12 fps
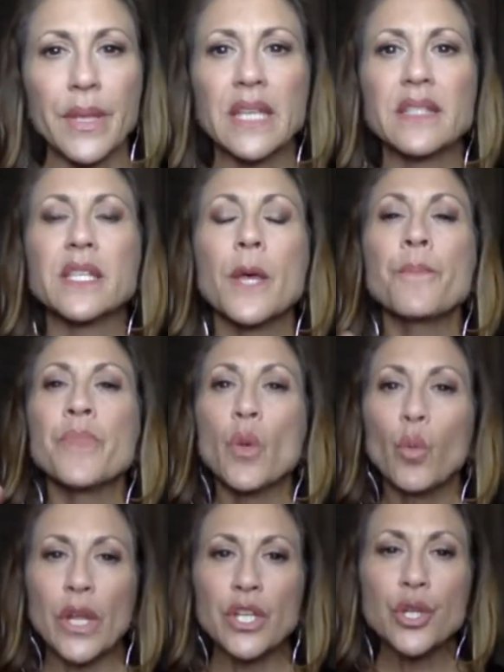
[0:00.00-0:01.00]
It's
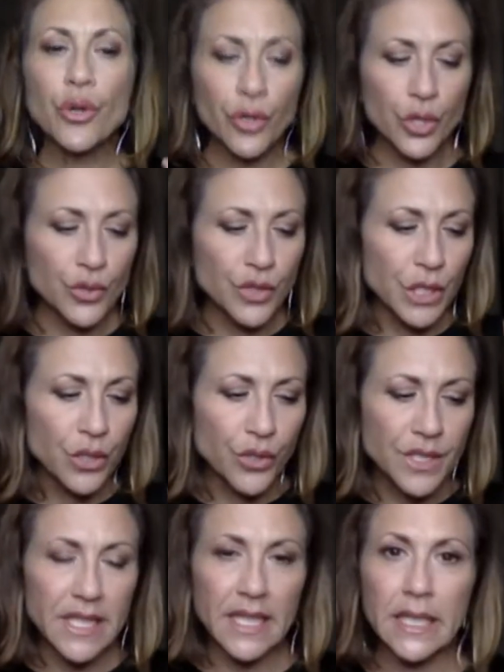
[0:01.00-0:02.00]
when you're using your
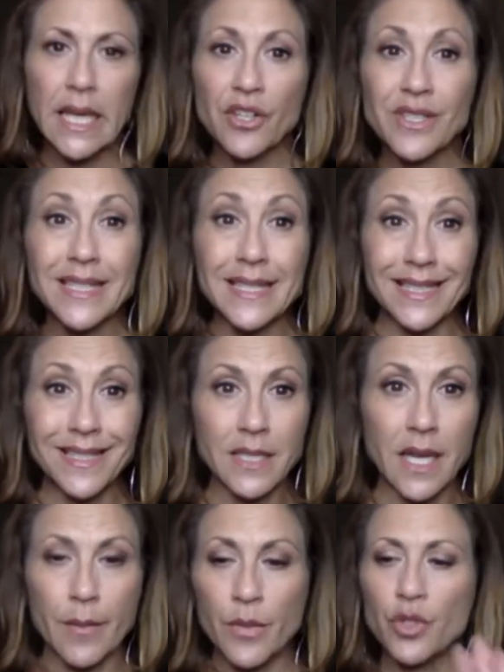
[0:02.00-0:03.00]
skincare
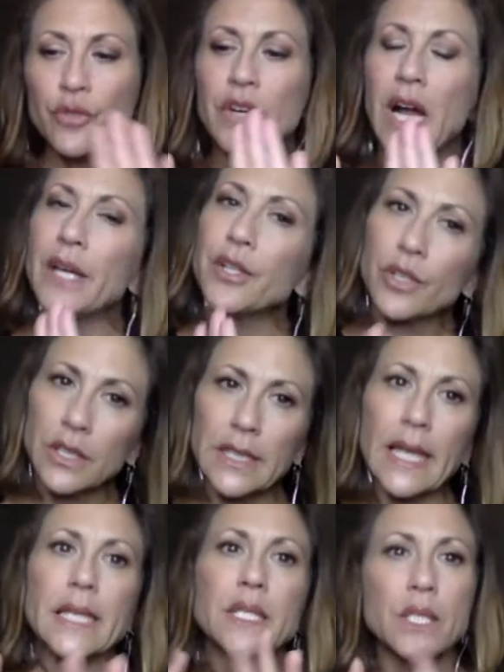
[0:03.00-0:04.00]
system, you've got your
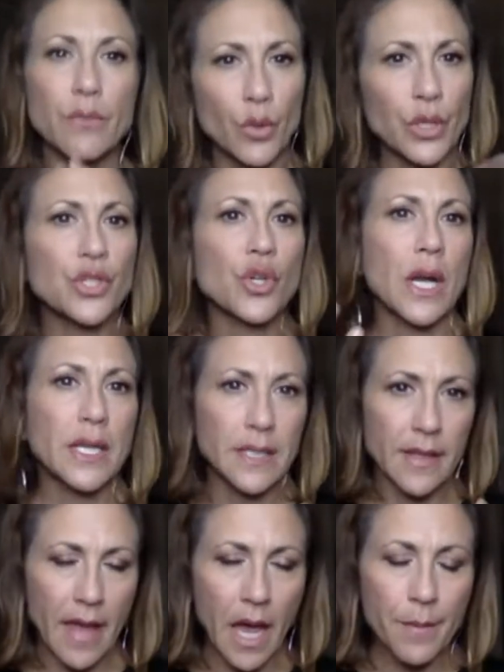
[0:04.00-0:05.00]
cleanse and moisturize
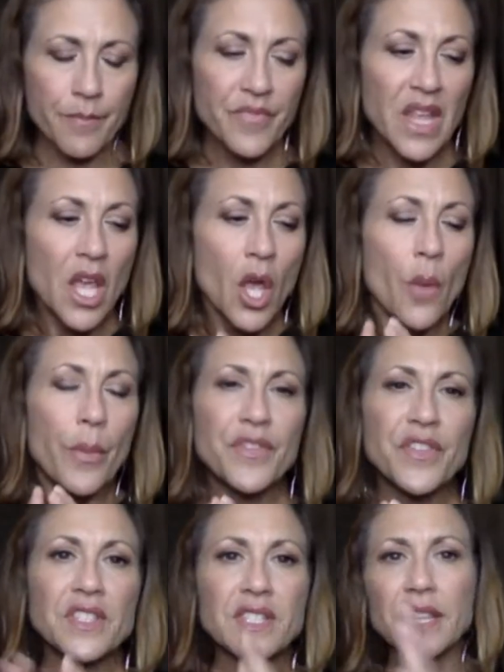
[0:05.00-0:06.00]
in that. But
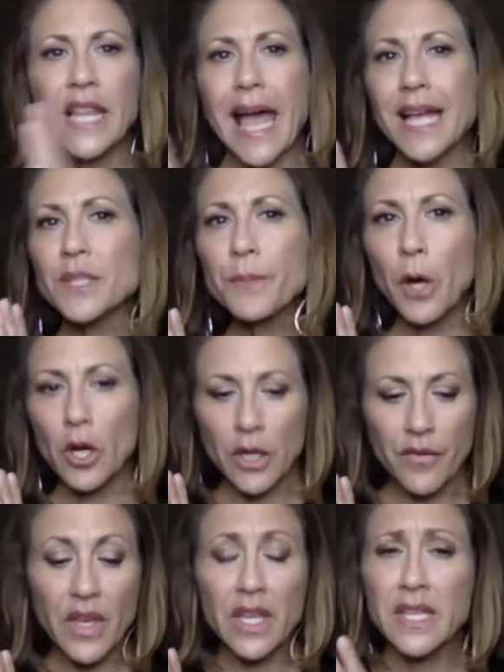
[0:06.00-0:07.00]
this last part of
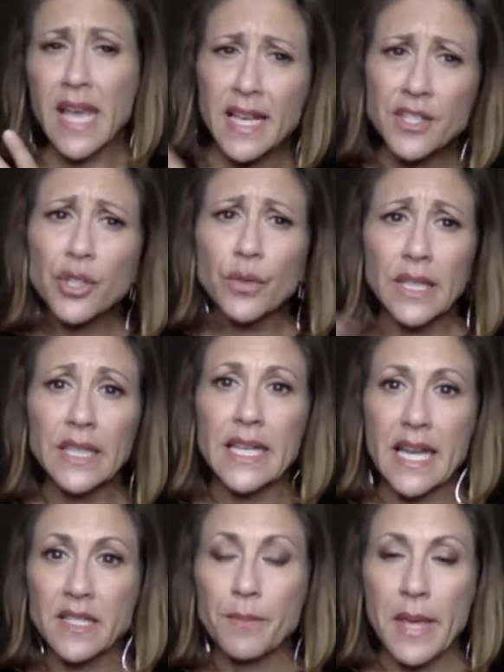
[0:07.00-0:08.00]
it, yes, you need
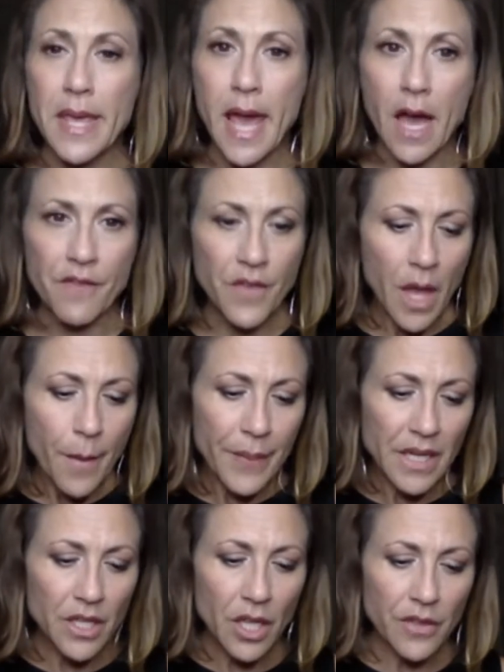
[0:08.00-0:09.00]
an SPF,
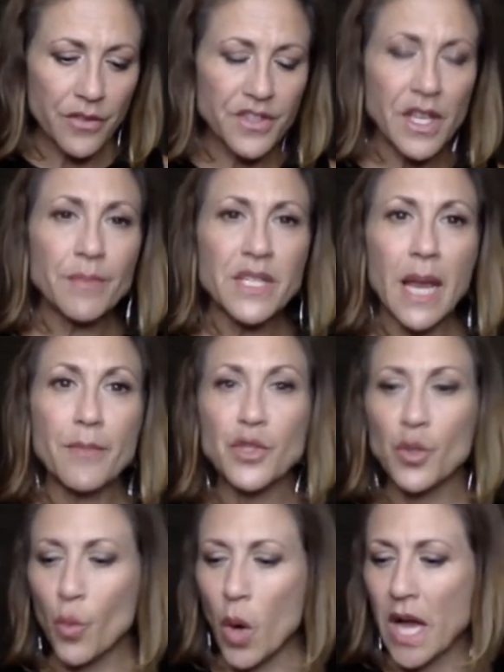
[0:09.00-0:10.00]
but sometimes
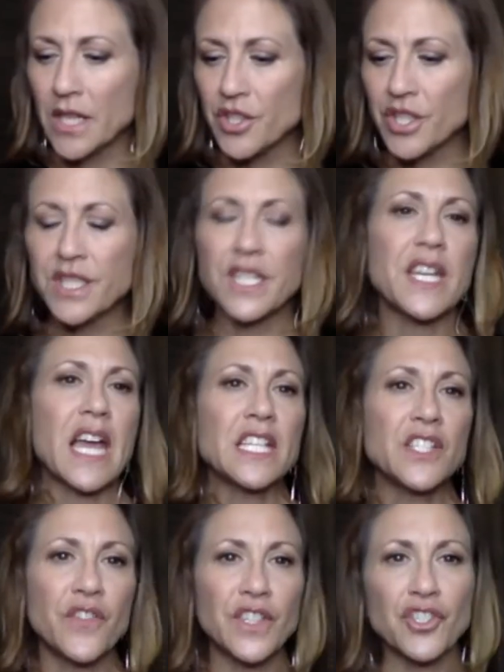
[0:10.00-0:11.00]
you want just a nice
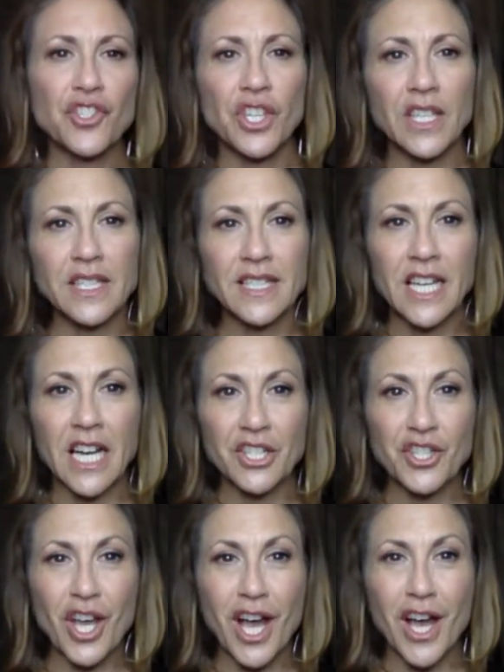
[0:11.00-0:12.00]
finishing
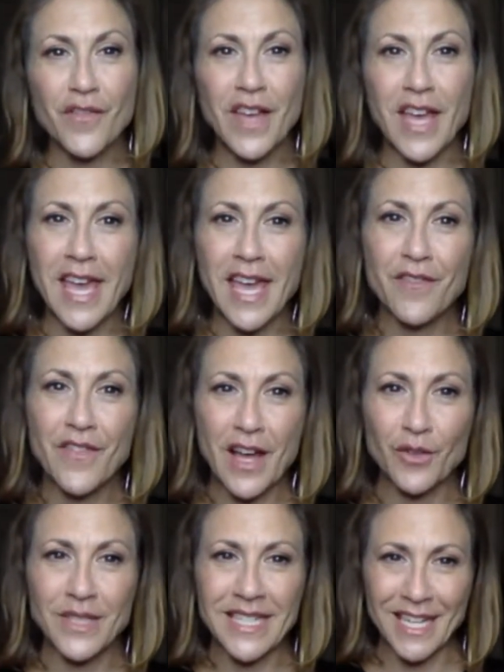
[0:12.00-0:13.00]
touch of a
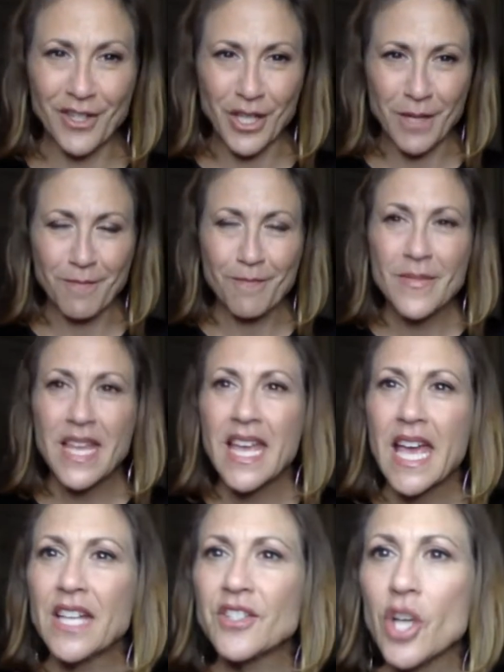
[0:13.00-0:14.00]
foundation.
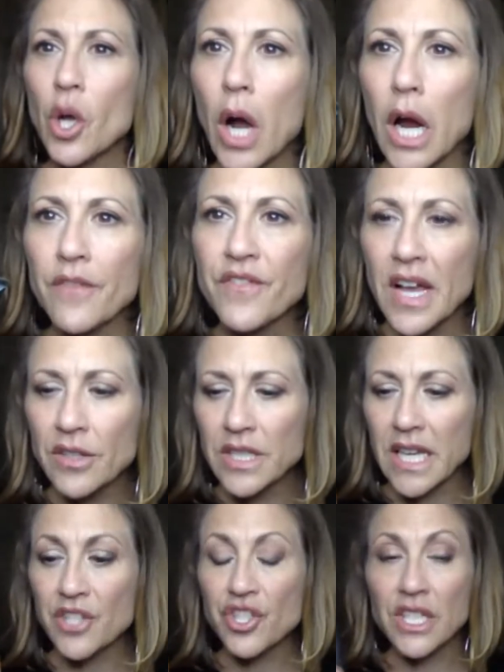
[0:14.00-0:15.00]
And so our
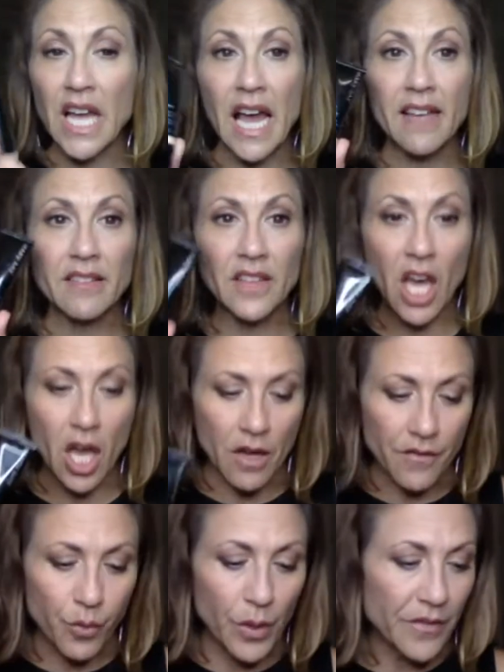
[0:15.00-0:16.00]
foundation, I
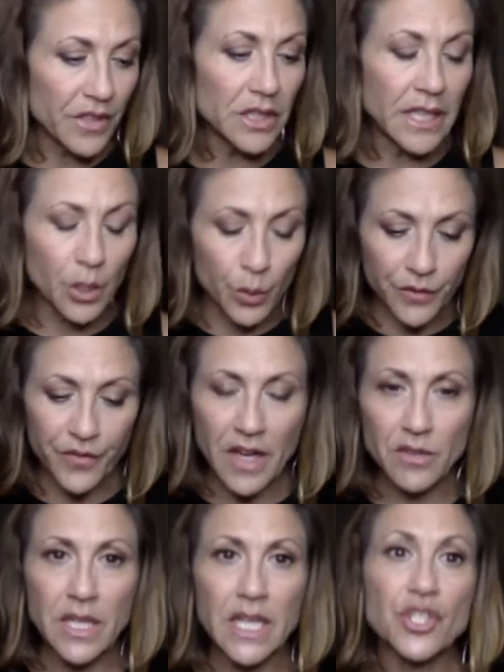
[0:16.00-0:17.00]
love. We have a liquid
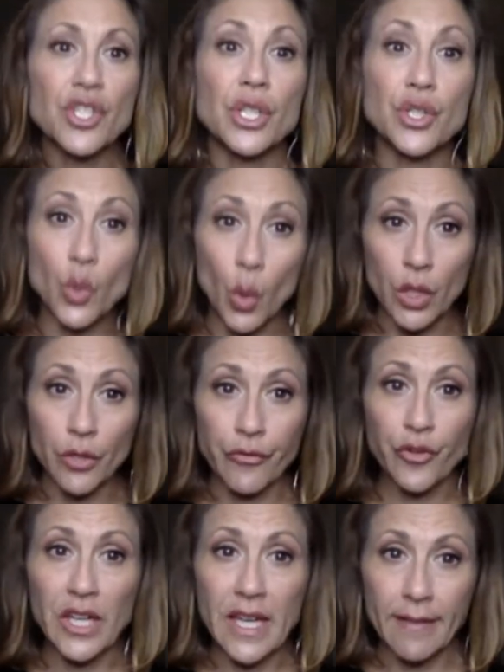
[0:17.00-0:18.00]
foundation that's
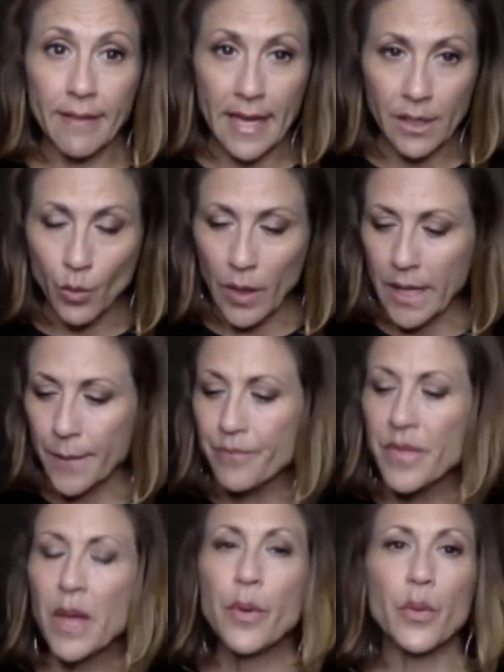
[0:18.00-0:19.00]
oil-free and lightweight,
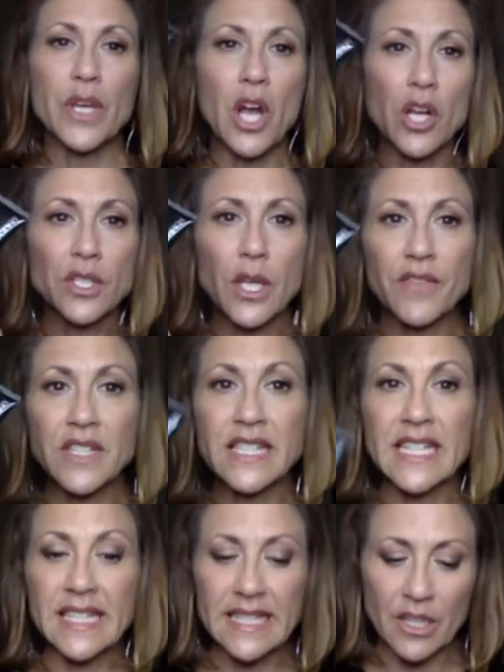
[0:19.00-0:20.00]
but we also have a
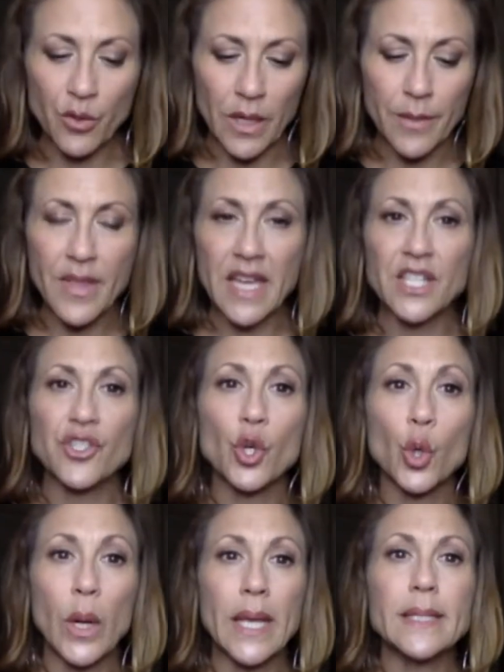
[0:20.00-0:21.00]
CC cream that is
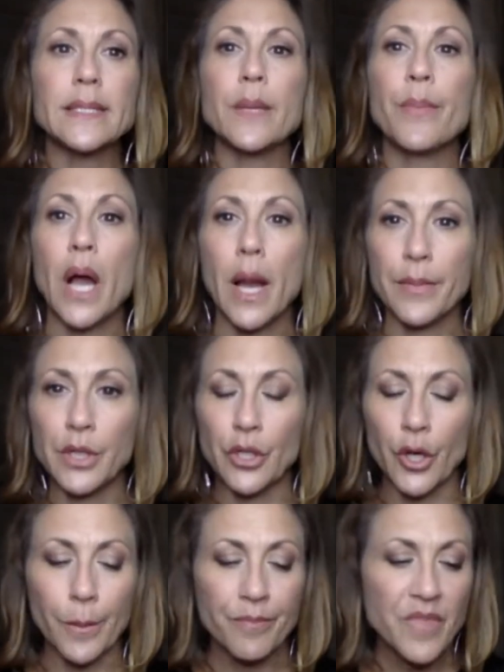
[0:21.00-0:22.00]
crazy popular.